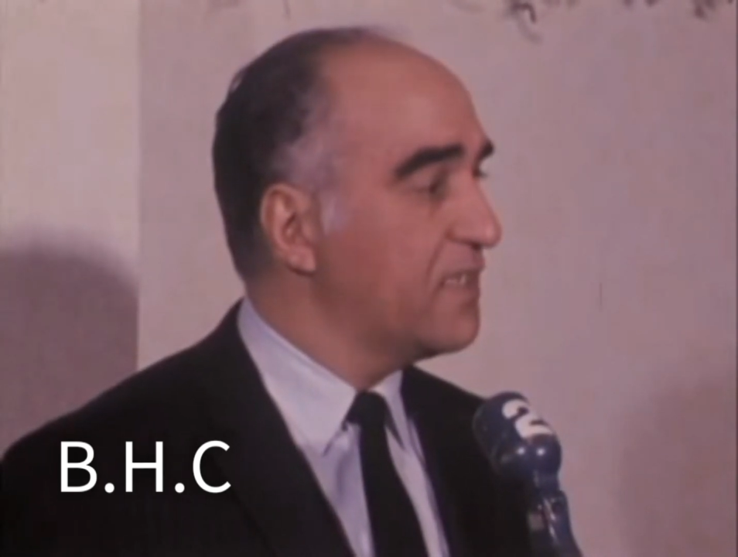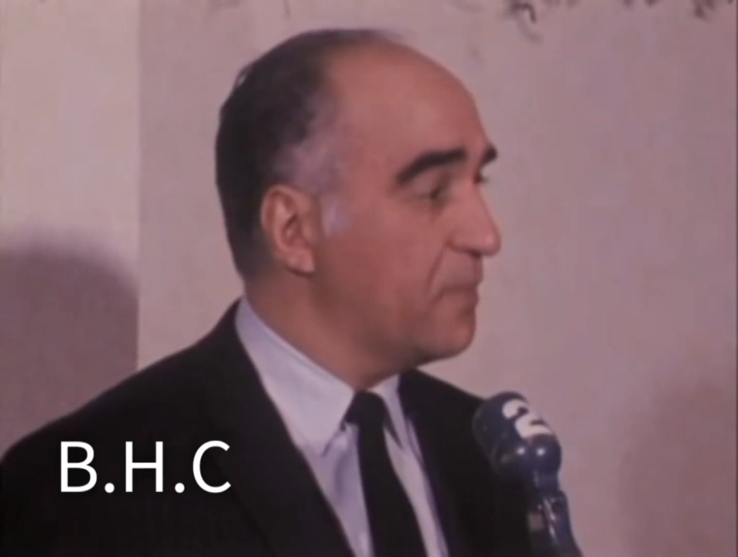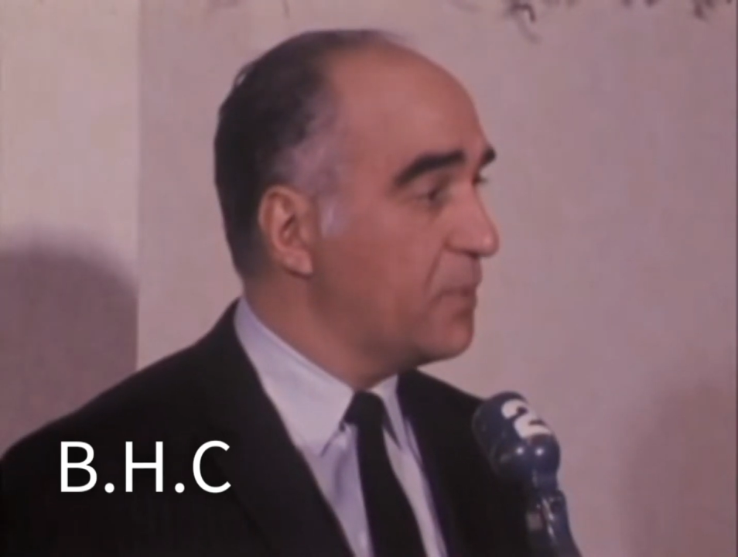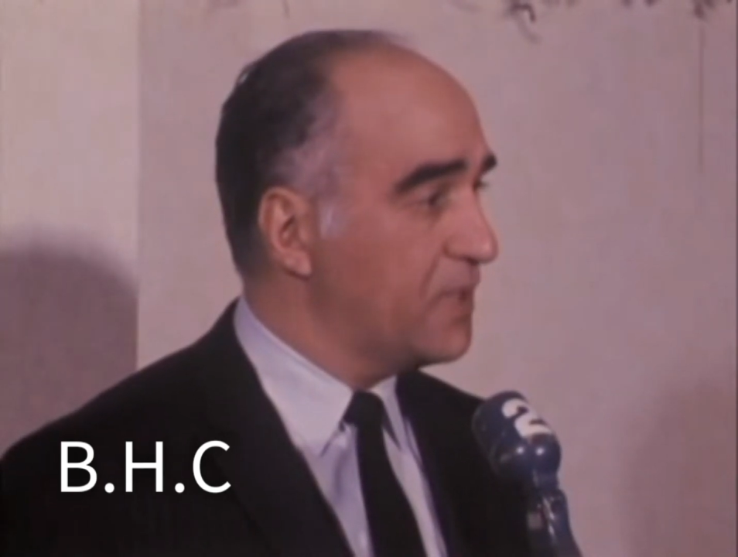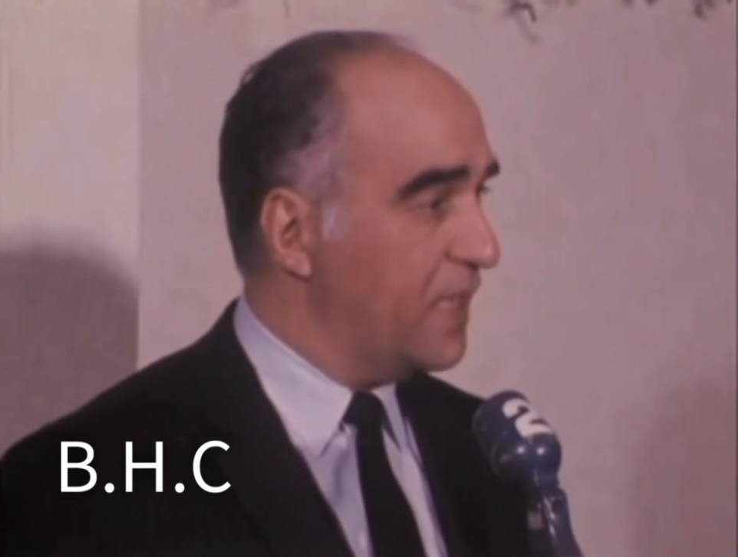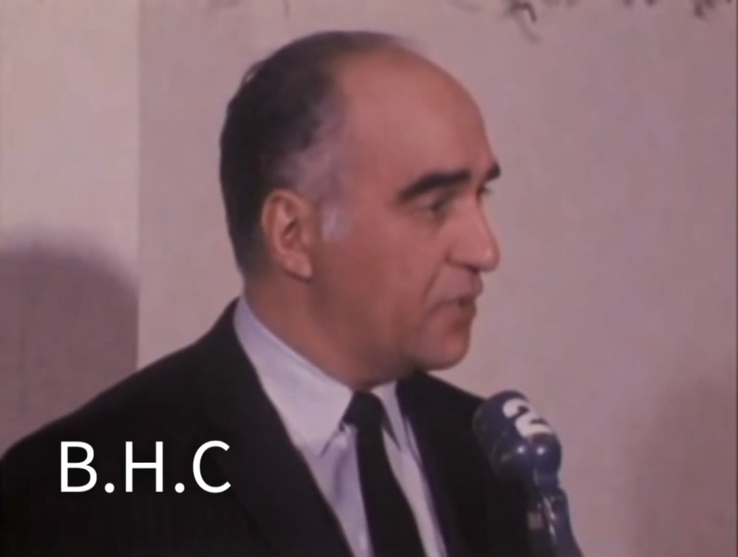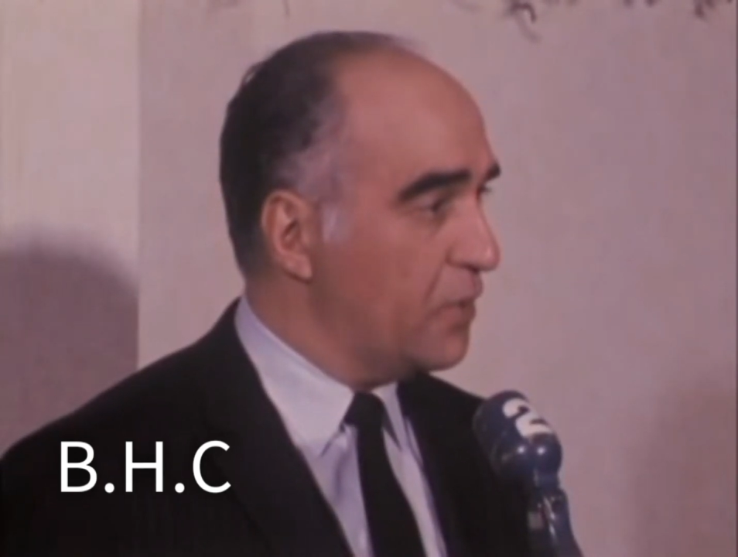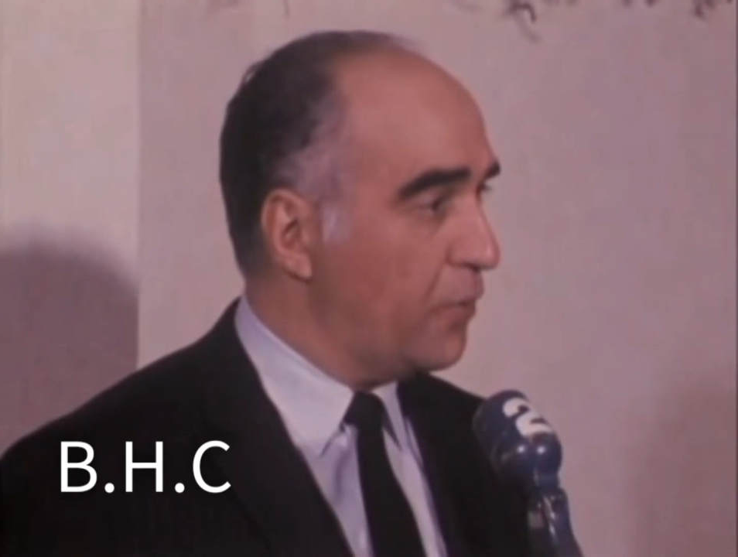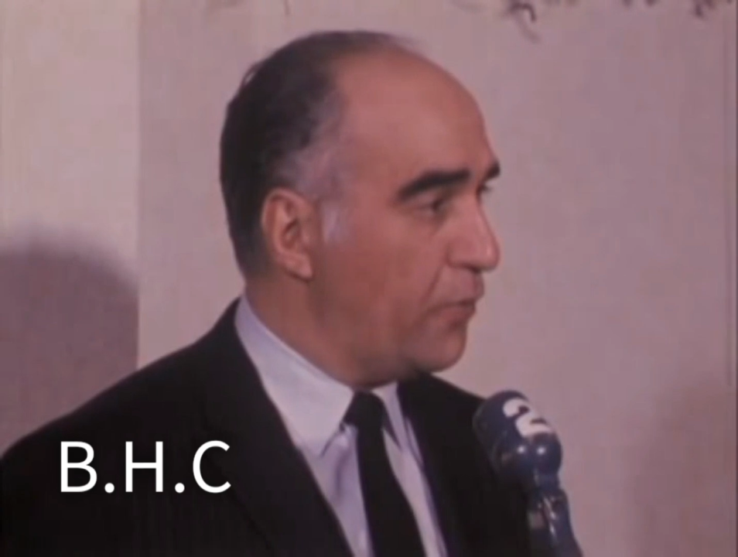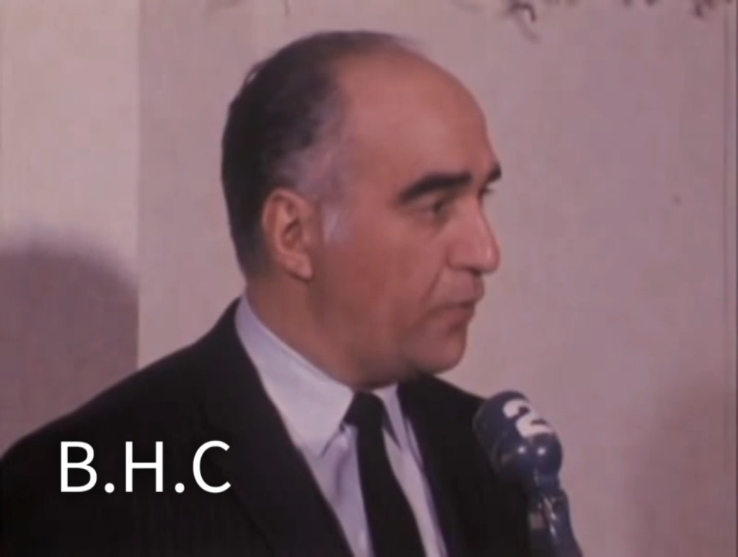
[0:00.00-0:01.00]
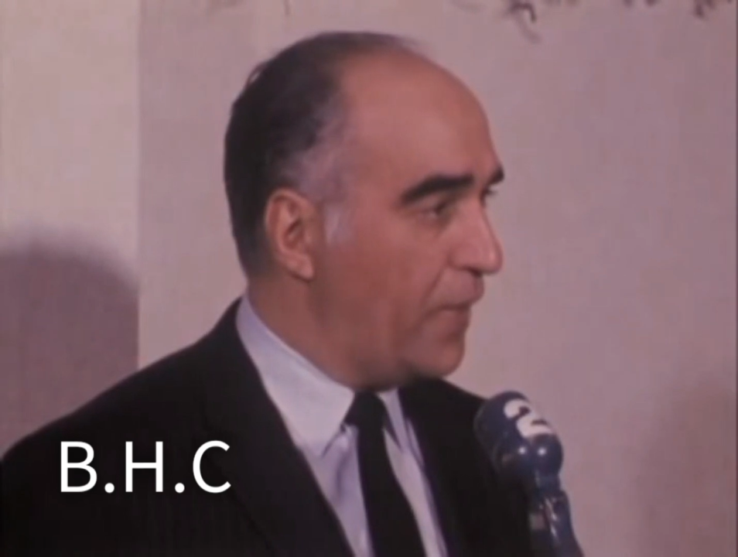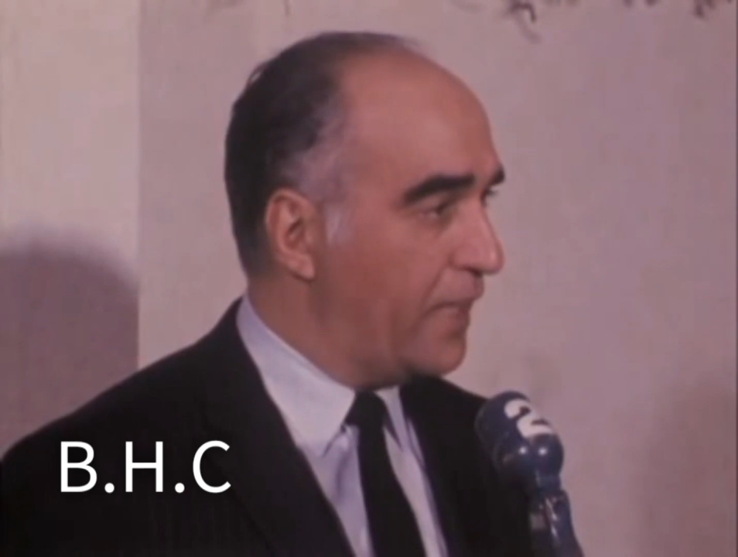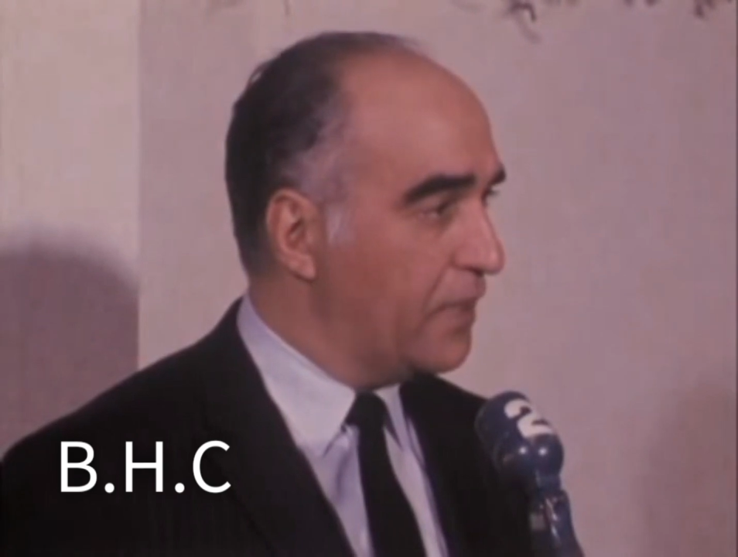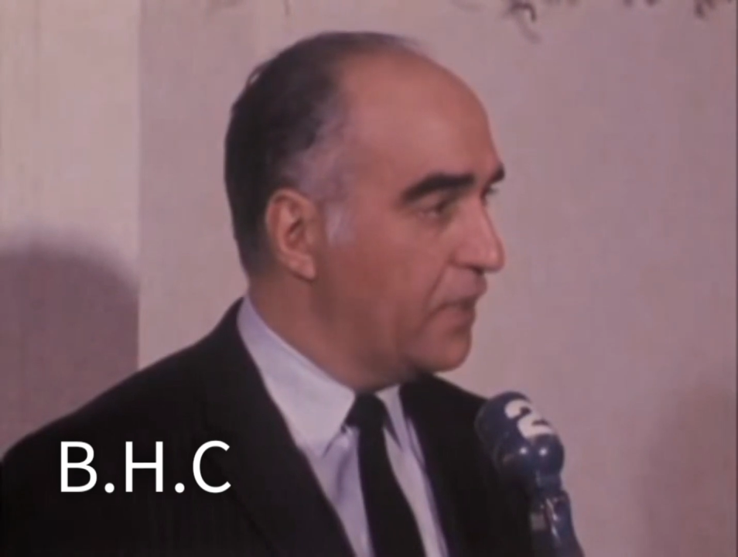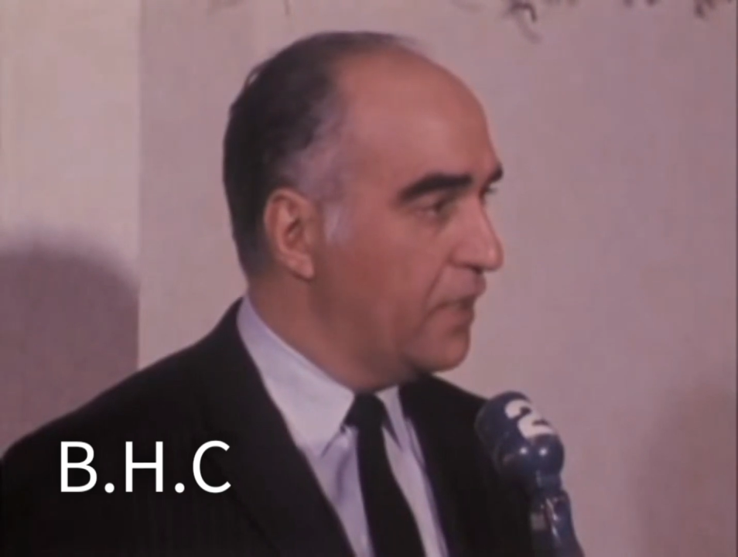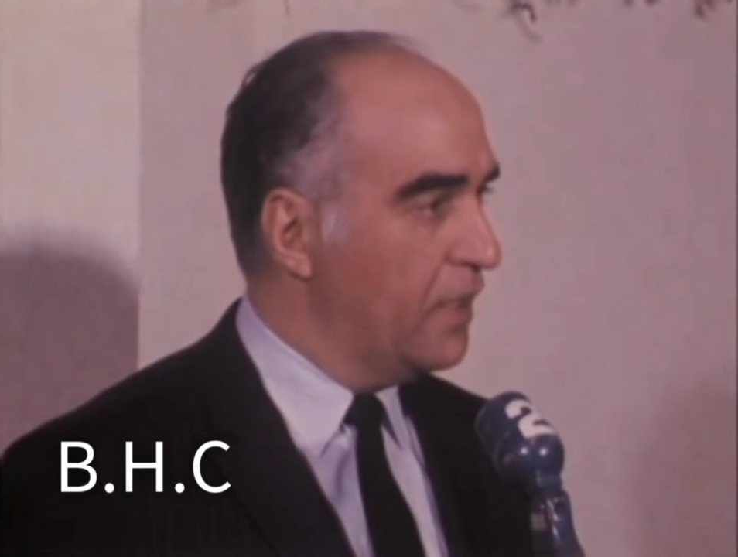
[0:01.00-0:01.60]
is a potential threat